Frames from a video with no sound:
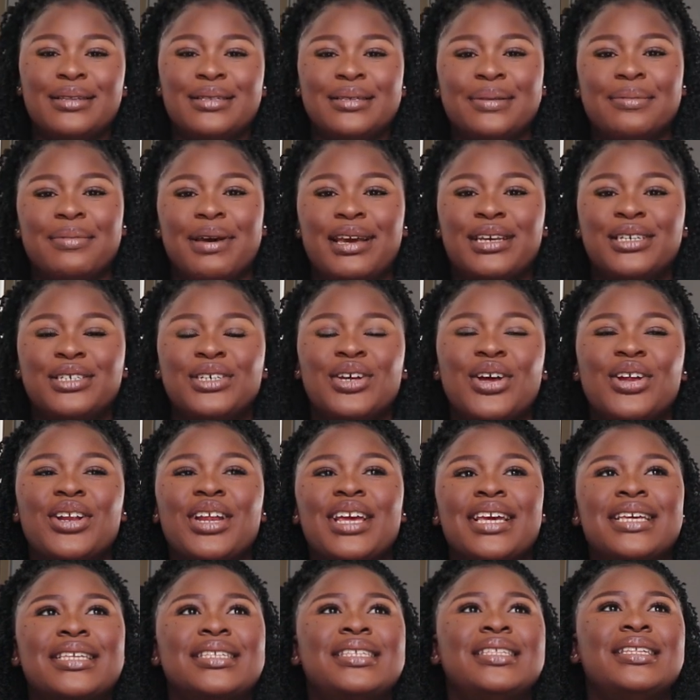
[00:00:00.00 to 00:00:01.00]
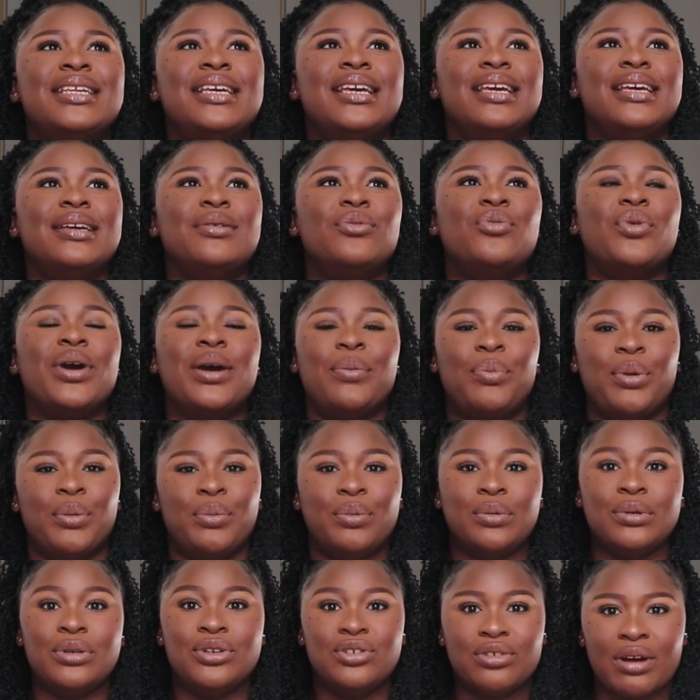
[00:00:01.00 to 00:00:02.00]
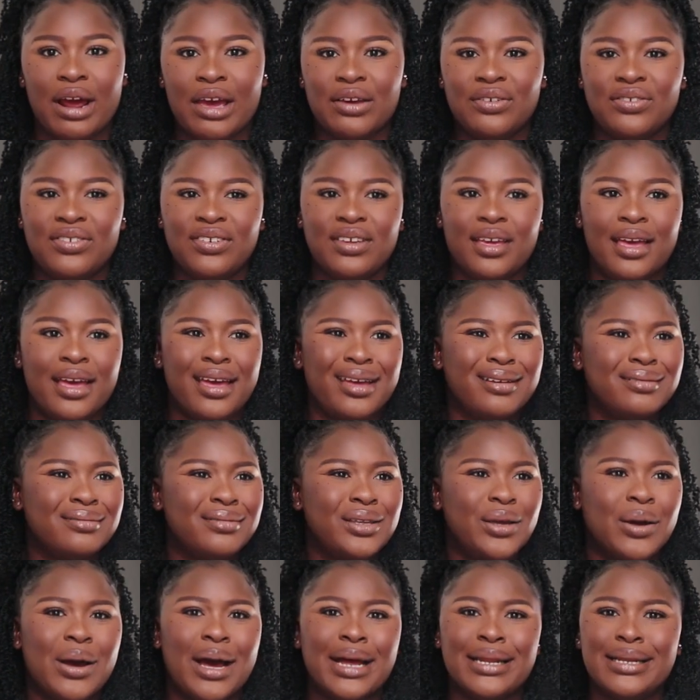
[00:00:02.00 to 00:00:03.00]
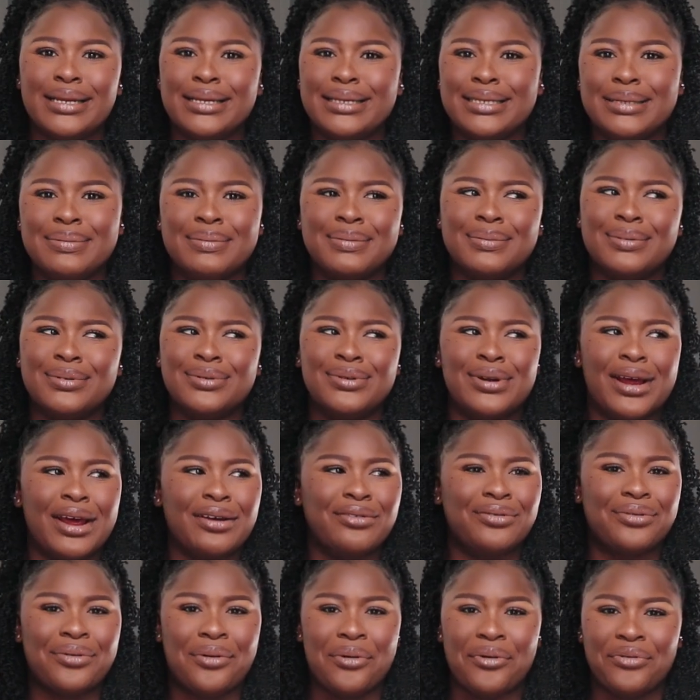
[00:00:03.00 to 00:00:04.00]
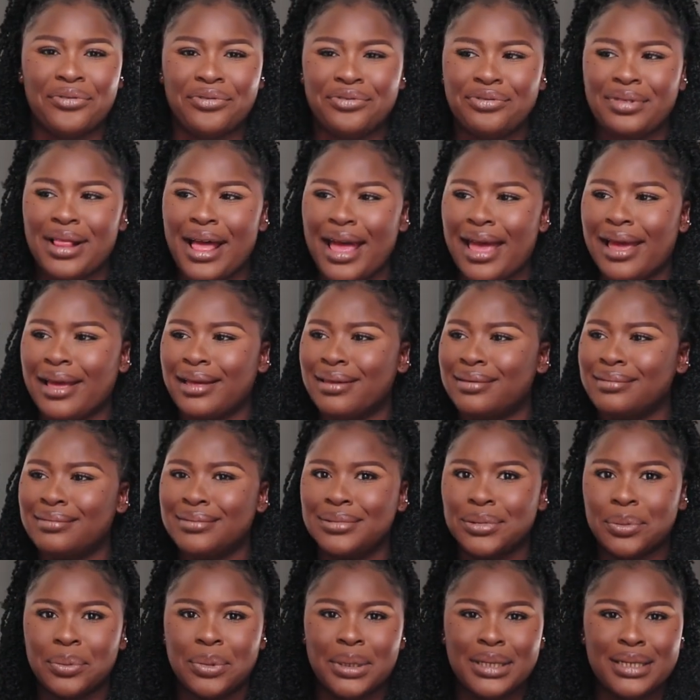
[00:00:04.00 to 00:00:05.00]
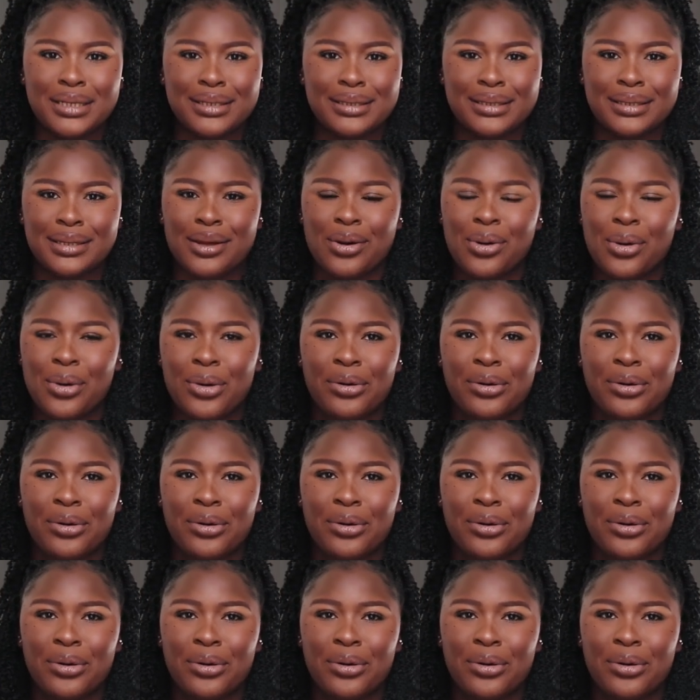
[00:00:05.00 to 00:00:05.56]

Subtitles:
going to mention is the way people drive here. You hardly see people drive rough, like nobody's in a